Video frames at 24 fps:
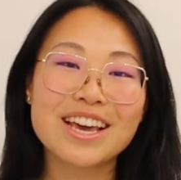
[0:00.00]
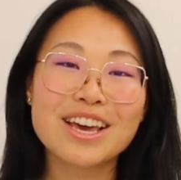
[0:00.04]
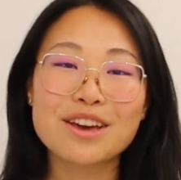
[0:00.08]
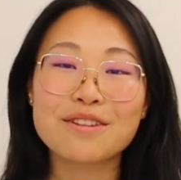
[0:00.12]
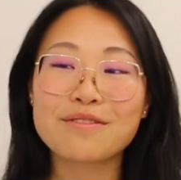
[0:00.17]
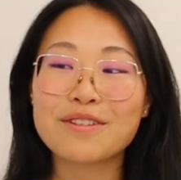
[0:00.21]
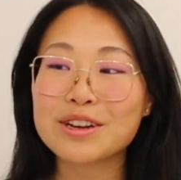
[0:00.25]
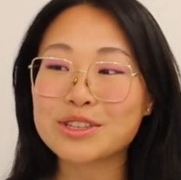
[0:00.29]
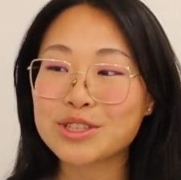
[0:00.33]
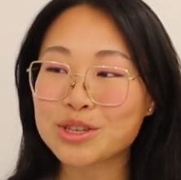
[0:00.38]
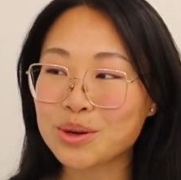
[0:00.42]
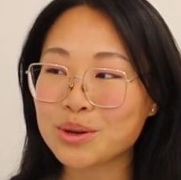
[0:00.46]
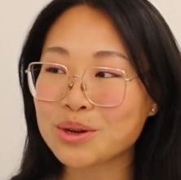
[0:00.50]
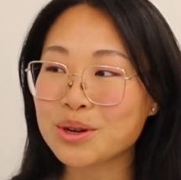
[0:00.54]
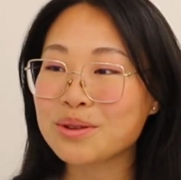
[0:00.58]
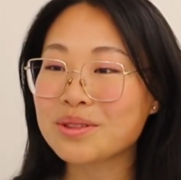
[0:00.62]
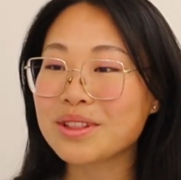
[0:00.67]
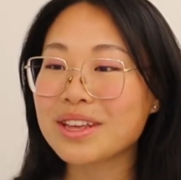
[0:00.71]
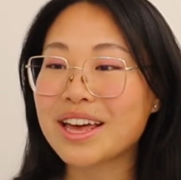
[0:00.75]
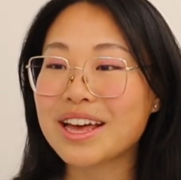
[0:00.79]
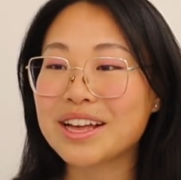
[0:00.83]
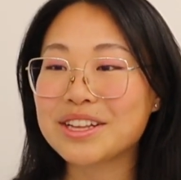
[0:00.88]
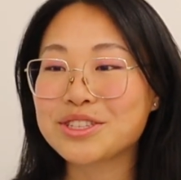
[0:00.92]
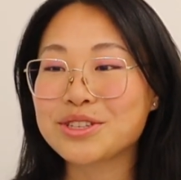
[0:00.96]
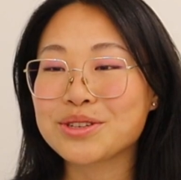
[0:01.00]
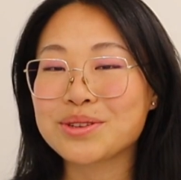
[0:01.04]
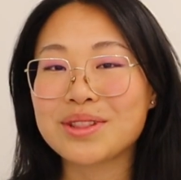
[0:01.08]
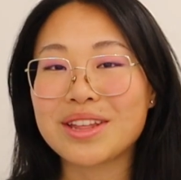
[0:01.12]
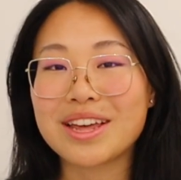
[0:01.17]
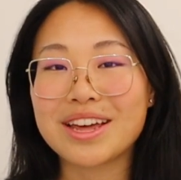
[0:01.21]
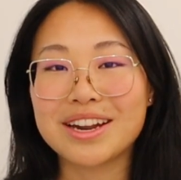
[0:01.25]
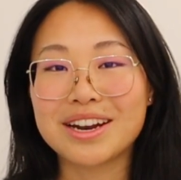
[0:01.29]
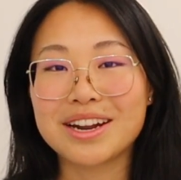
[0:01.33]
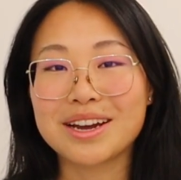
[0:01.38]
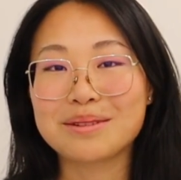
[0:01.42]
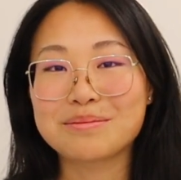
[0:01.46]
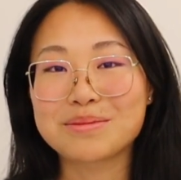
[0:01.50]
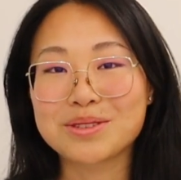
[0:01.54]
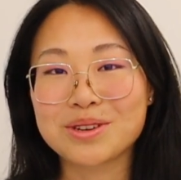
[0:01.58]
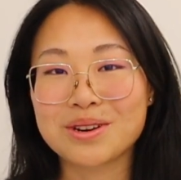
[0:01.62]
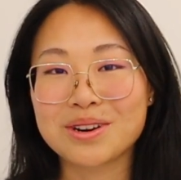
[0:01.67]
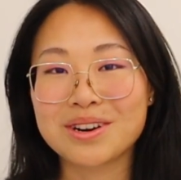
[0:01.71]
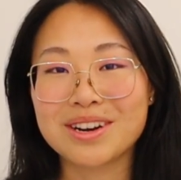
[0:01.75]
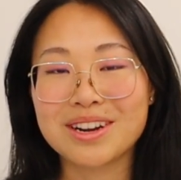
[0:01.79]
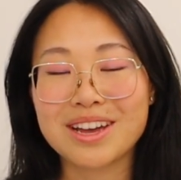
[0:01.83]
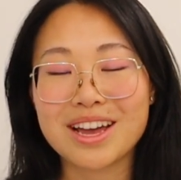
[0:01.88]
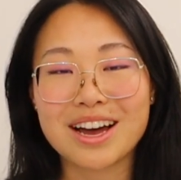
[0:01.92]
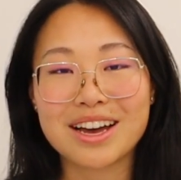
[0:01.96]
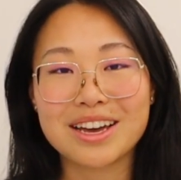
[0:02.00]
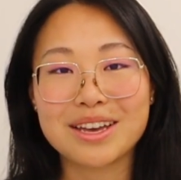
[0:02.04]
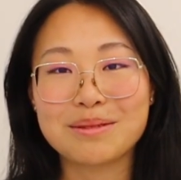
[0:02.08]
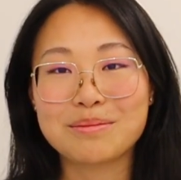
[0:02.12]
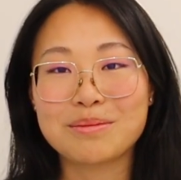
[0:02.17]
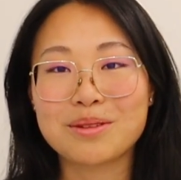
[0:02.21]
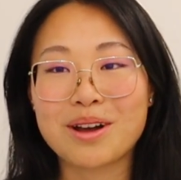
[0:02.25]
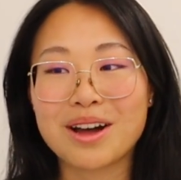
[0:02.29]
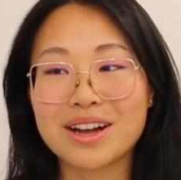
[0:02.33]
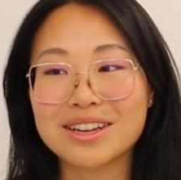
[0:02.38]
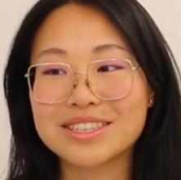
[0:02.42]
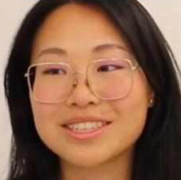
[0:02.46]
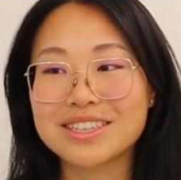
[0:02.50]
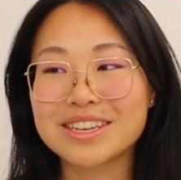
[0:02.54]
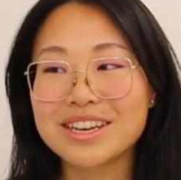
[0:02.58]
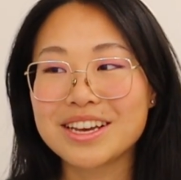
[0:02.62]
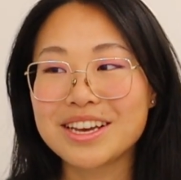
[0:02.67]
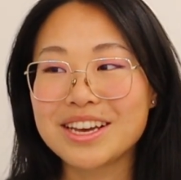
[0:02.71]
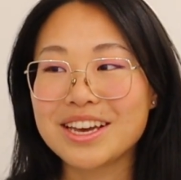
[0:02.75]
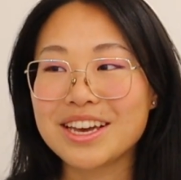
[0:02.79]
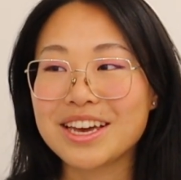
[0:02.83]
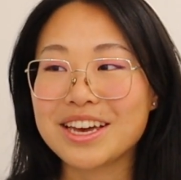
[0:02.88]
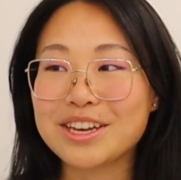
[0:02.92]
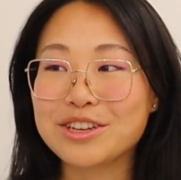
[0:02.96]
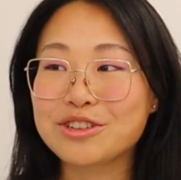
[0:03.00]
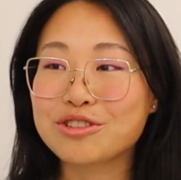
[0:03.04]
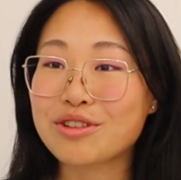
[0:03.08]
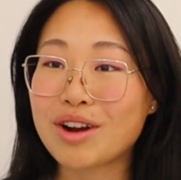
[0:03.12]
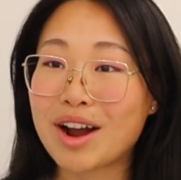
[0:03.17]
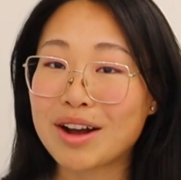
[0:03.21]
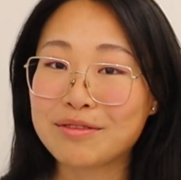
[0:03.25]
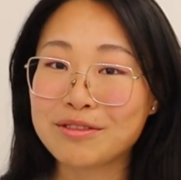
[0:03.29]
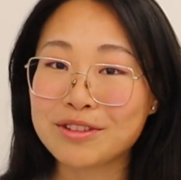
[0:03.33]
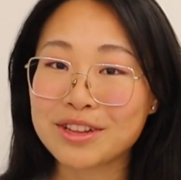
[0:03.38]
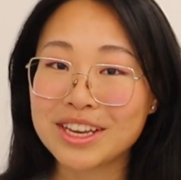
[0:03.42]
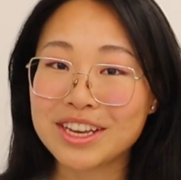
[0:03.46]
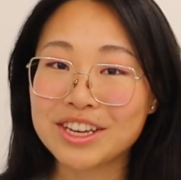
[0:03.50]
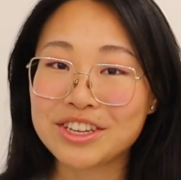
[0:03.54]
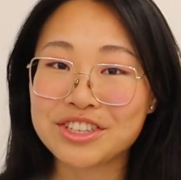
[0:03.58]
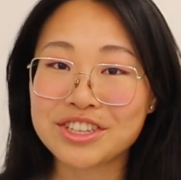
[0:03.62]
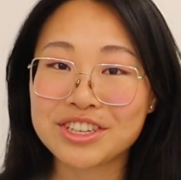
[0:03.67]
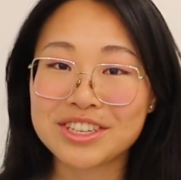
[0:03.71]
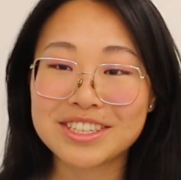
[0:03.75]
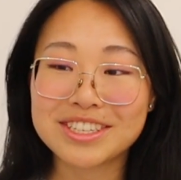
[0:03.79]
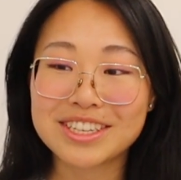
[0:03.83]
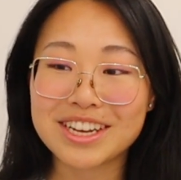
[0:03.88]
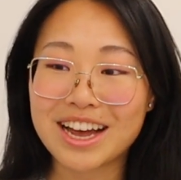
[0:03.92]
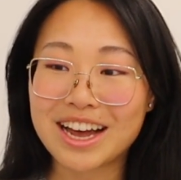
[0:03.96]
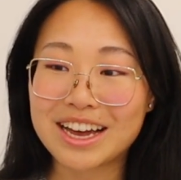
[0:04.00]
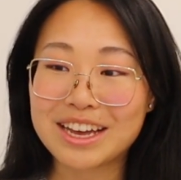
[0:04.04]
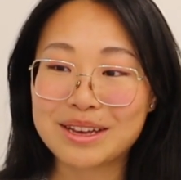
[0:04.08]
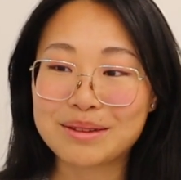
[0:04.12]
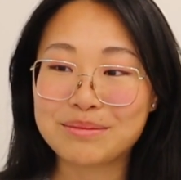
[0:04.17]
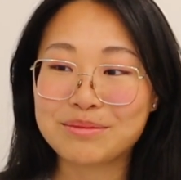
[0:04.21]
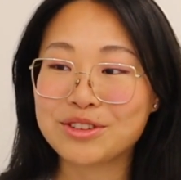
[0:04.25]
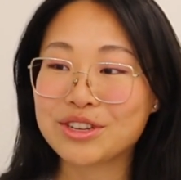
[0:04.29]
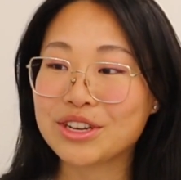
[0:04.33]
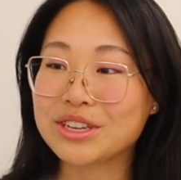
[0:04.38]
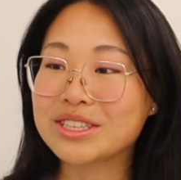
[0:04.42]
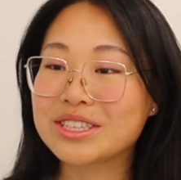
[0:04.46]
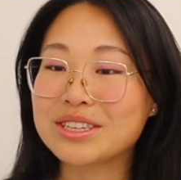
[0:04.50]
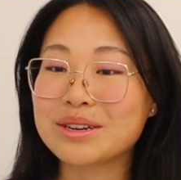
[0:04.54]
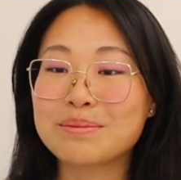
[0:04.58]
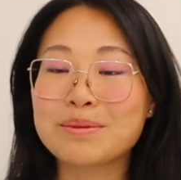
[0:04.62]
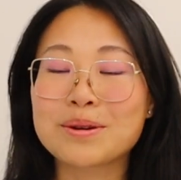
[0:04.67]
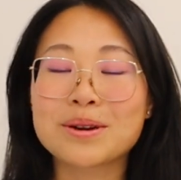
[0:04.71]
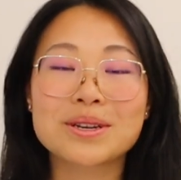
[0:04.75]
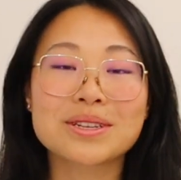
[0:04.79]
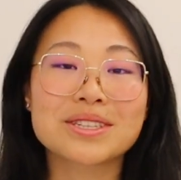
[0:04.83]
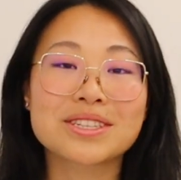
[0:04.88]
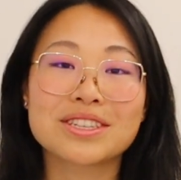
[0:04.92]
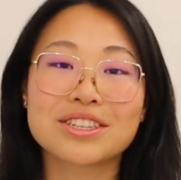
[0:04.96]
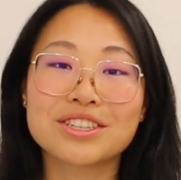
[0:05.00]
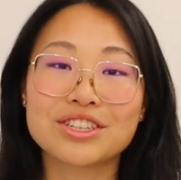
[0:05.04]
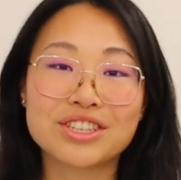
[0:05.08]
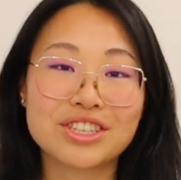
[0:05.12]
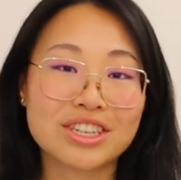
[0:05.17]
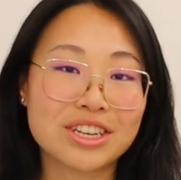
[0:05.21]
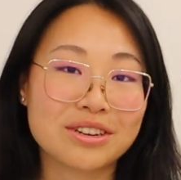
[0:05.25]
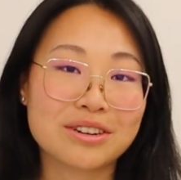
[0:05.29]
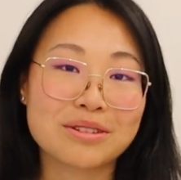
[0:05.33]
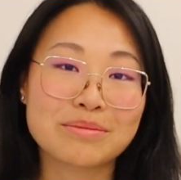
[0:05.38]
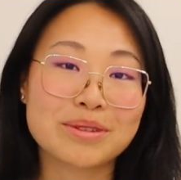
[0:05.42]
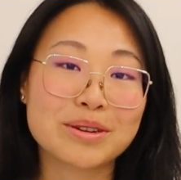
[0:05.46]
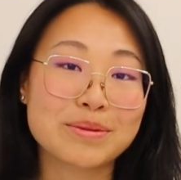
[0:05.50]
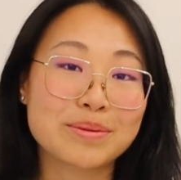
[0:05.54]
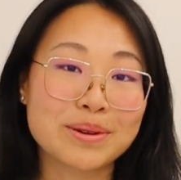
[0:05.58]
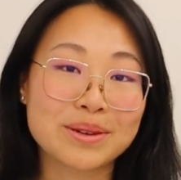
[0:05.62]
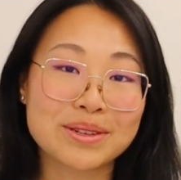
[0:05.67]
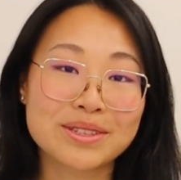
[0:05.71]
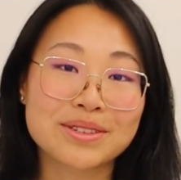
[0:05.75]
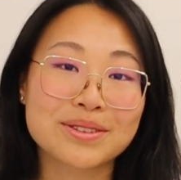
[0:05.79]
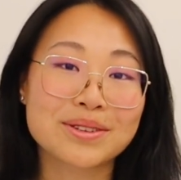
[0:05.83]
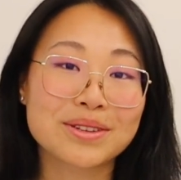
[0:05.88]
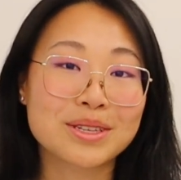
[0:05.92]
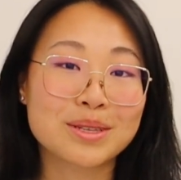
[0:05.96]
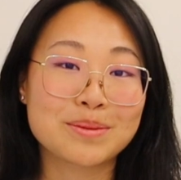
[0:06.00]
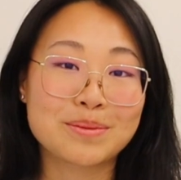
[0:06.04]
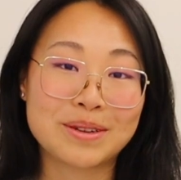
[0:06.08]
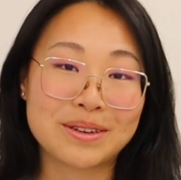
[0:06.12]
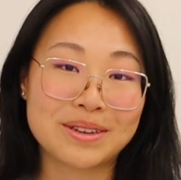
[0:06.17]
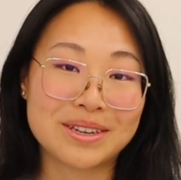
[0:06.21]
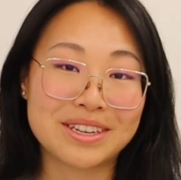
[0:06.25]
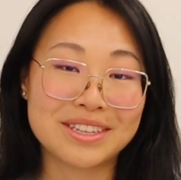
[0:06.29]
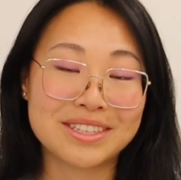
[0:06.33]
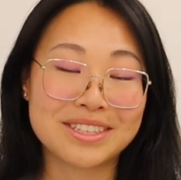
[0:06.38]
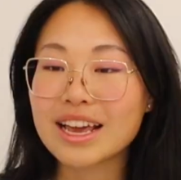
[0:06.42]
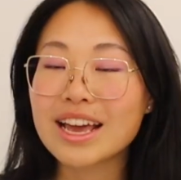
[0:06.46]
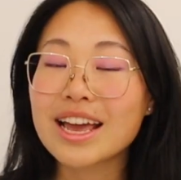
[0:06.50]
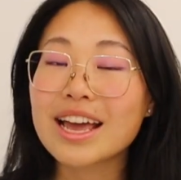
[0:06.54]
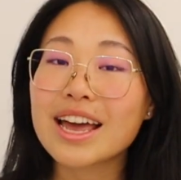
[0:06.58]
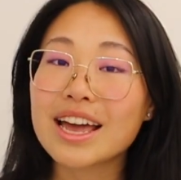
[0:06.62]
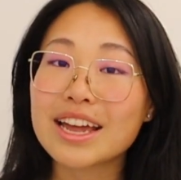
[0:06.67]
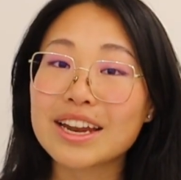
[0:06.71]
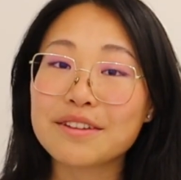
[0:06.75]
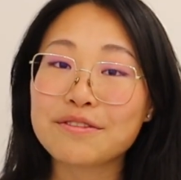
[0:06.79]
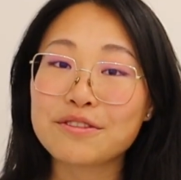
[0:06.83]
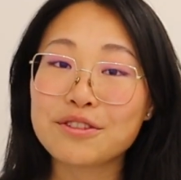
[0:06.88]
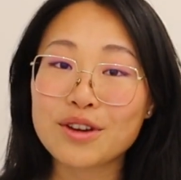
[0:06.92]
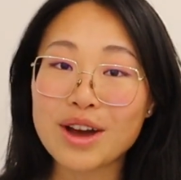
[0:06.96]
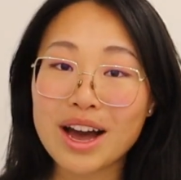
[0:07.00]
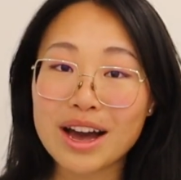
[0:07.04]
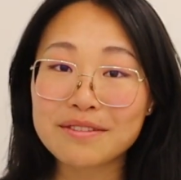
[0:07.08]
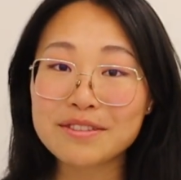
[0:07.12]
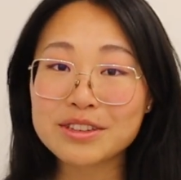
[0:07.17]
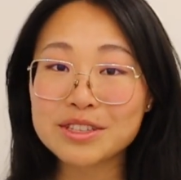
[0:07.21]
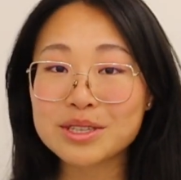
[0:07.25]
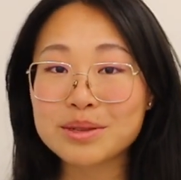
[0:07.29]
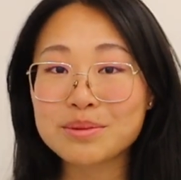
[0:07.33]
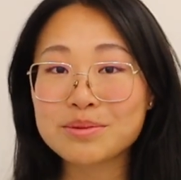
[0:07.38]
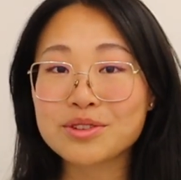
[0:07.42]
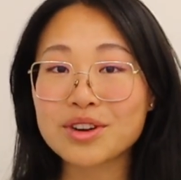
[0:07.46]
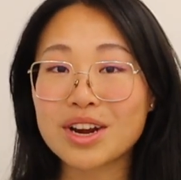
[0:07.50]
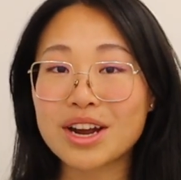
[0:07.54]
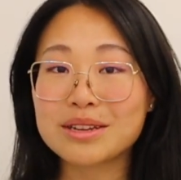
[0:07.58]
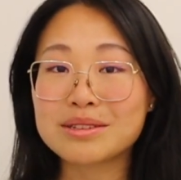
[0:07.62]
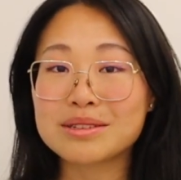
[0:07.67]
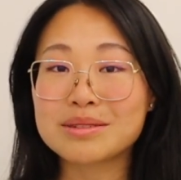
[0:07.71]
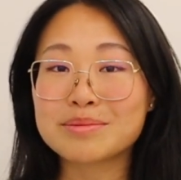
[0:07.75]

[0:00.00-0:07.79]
If I don't know the answer, then I'm sorry, I am not a travel agent. I am just a person sharing my personal experience. And if you haven't subscribed